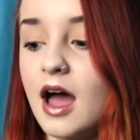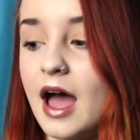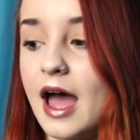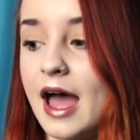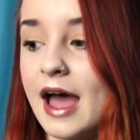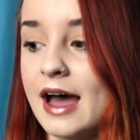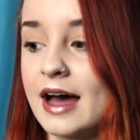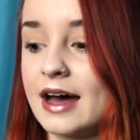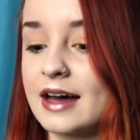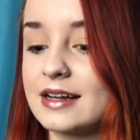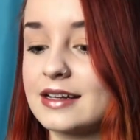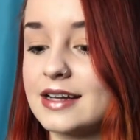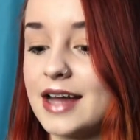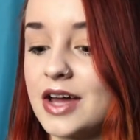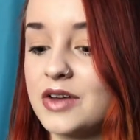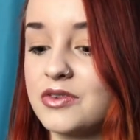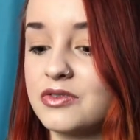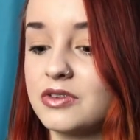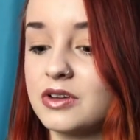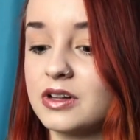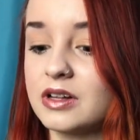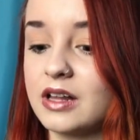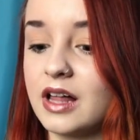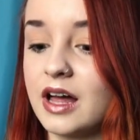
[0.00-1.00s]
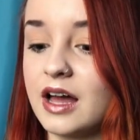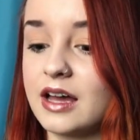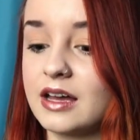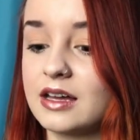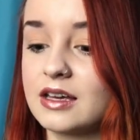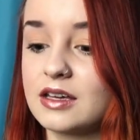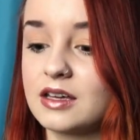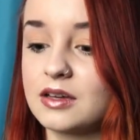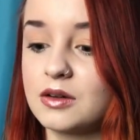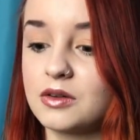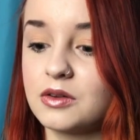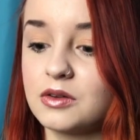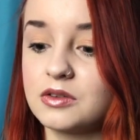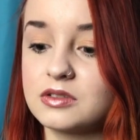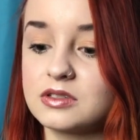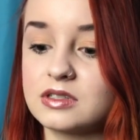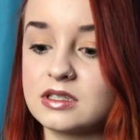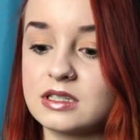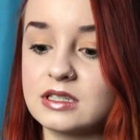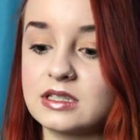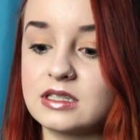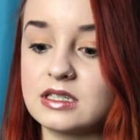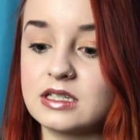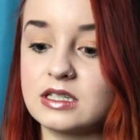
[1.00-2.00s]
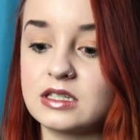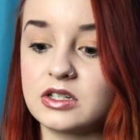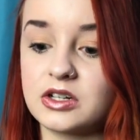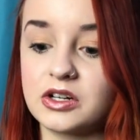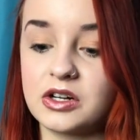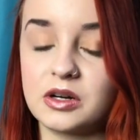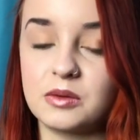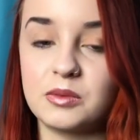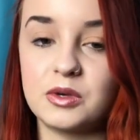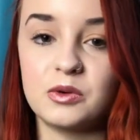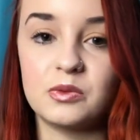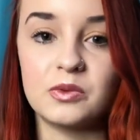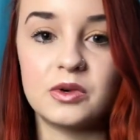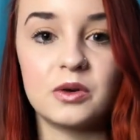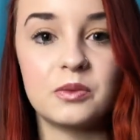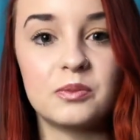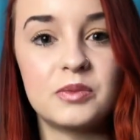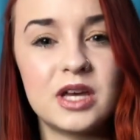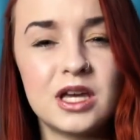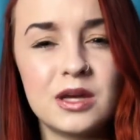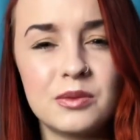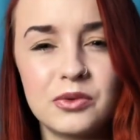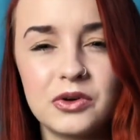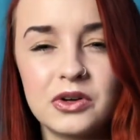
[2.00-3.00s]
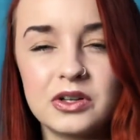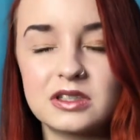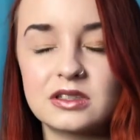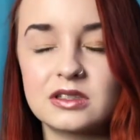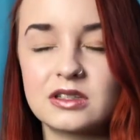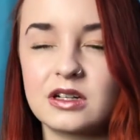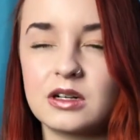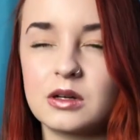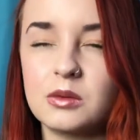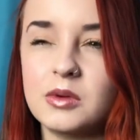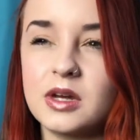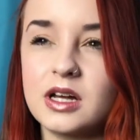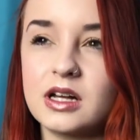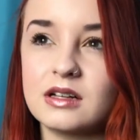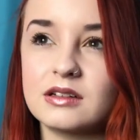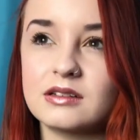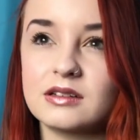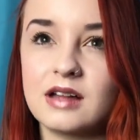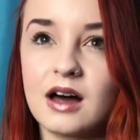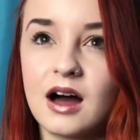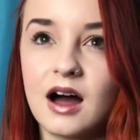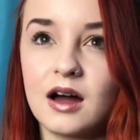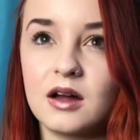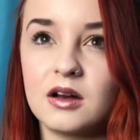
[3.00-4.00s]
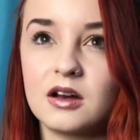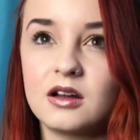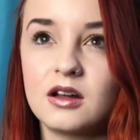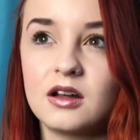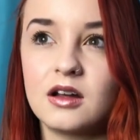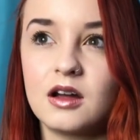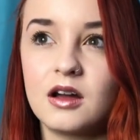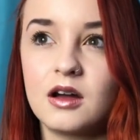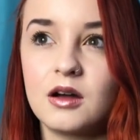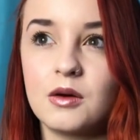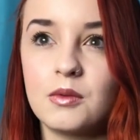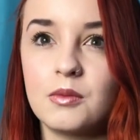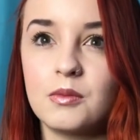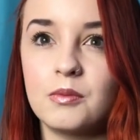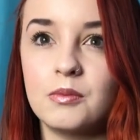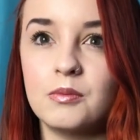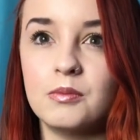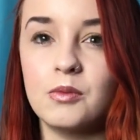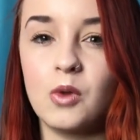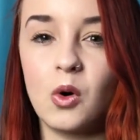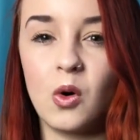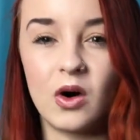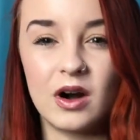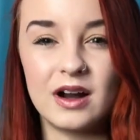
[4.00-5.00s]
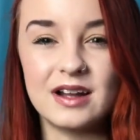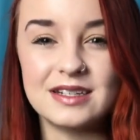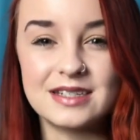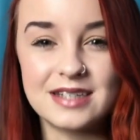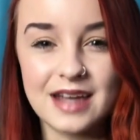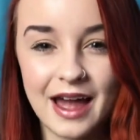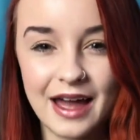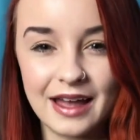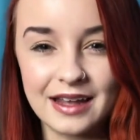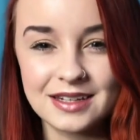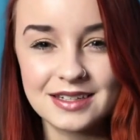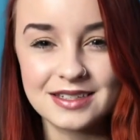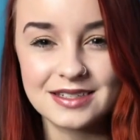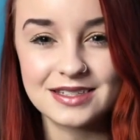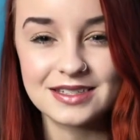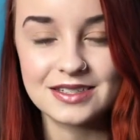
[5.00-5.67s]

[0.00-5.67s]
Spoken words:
And I feel like since these are going to be real people, it's going to be a lot more intense.